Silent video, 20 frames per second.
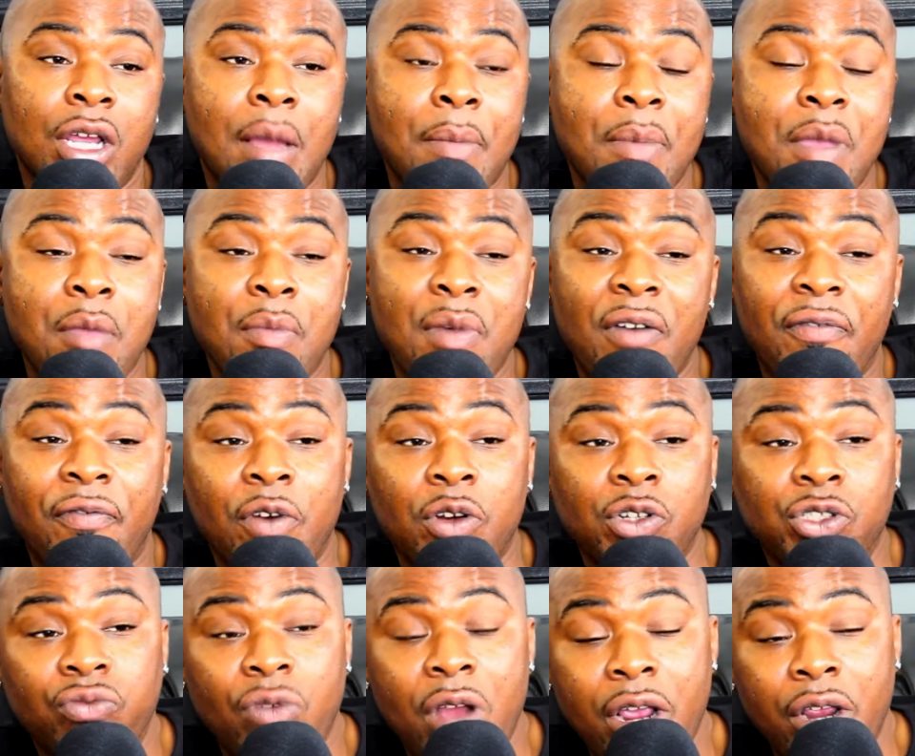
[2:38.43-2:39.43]
I made my
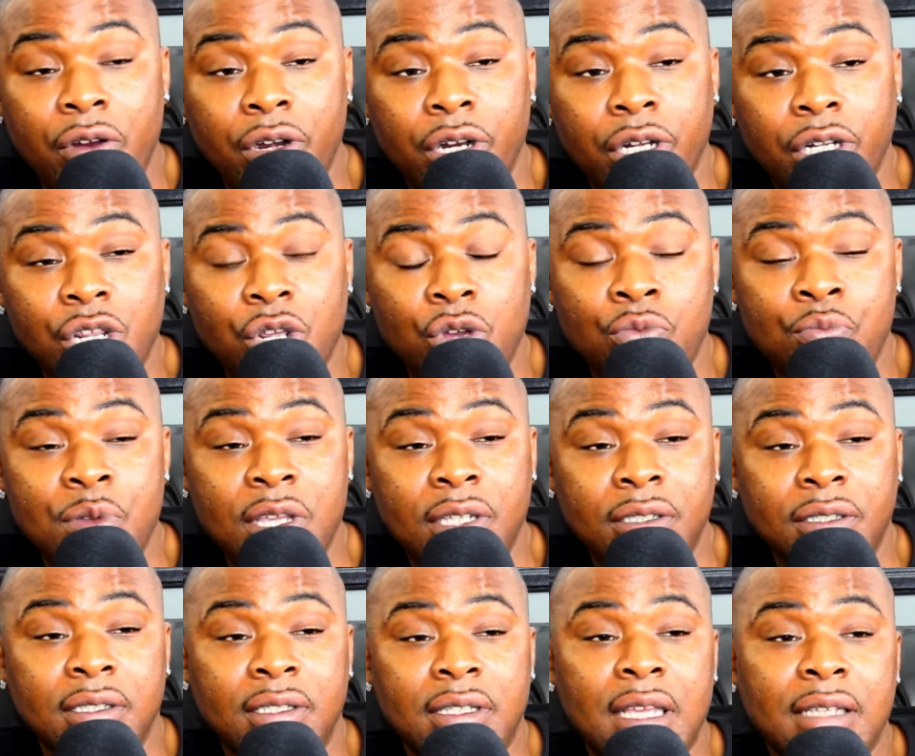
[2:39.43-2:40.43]
first record in legal
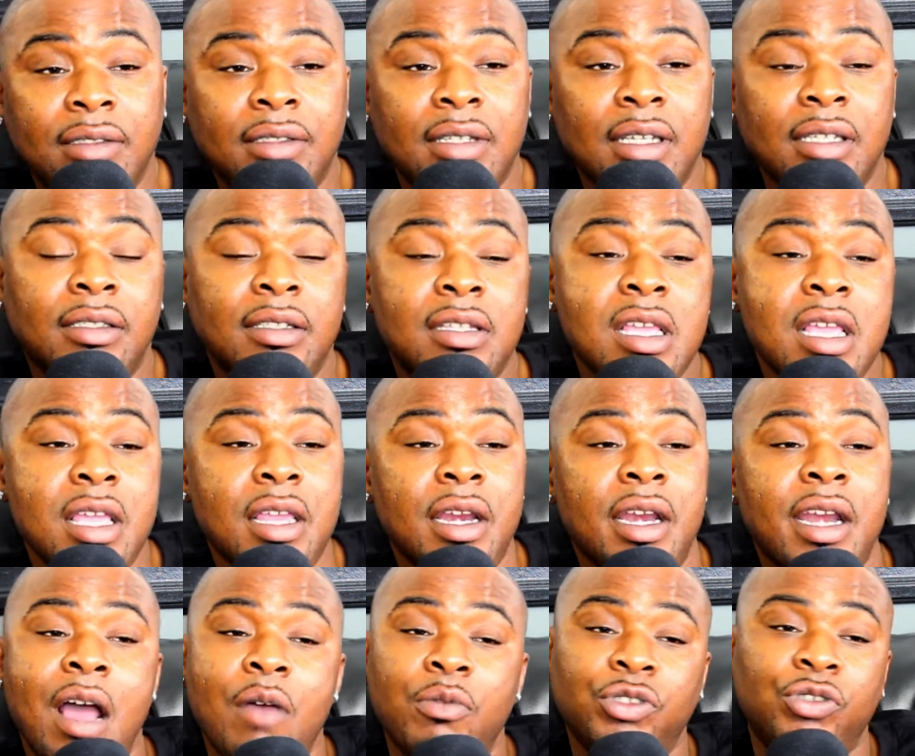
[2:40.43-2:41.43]
business at 16,
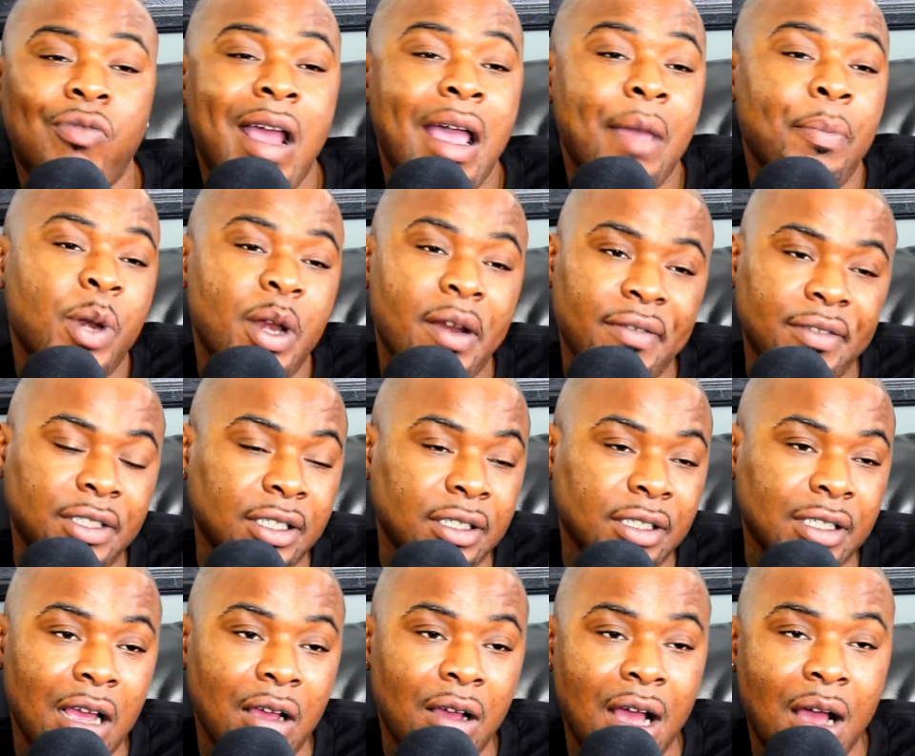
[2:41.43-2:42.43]
and I was rapping ever since
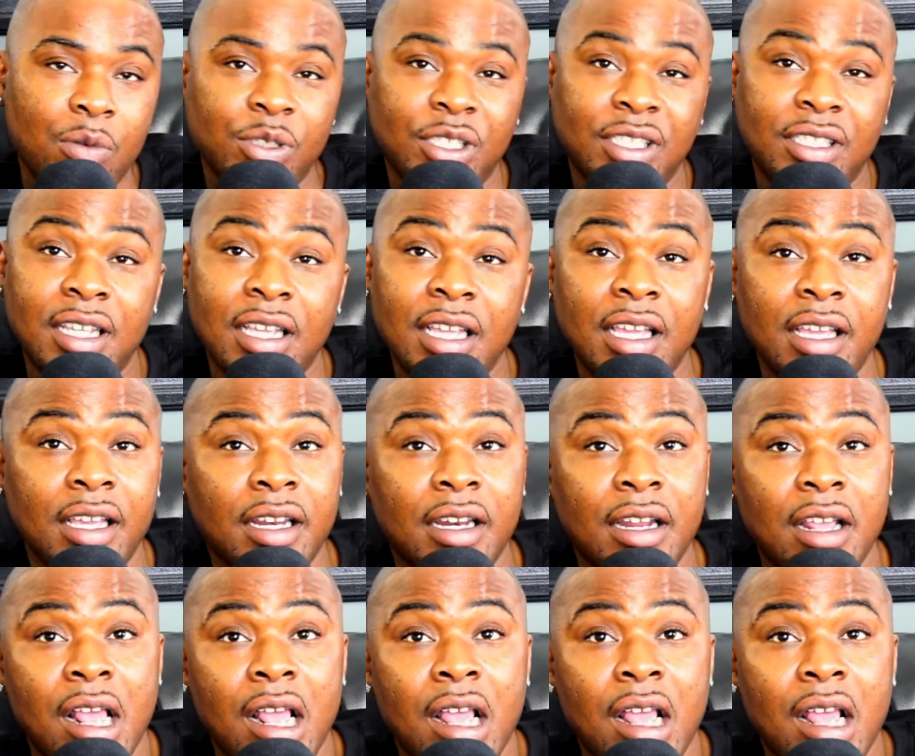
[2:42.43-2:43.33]
I was 10.